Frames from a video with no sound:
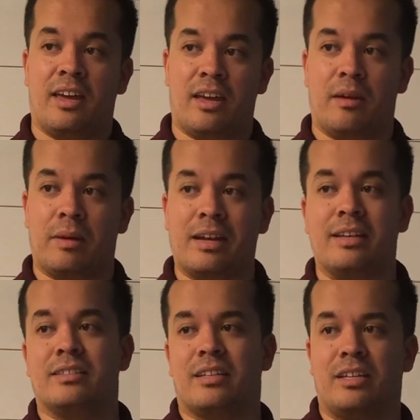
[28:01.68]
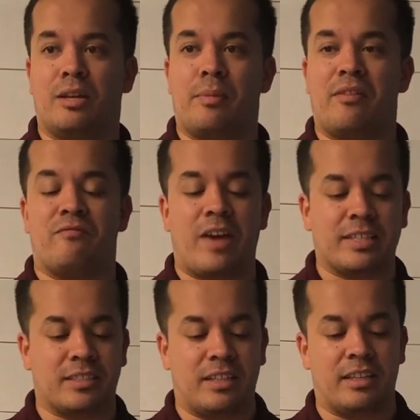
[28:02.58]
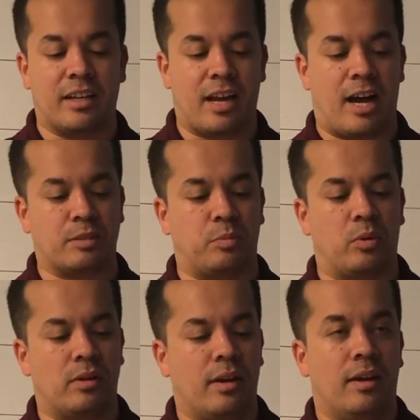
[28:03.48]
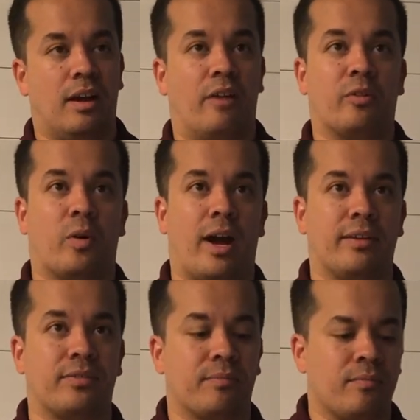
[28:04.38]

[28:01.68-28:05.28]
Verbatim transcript: Him and His kingdom and investing in the gospel of Christ.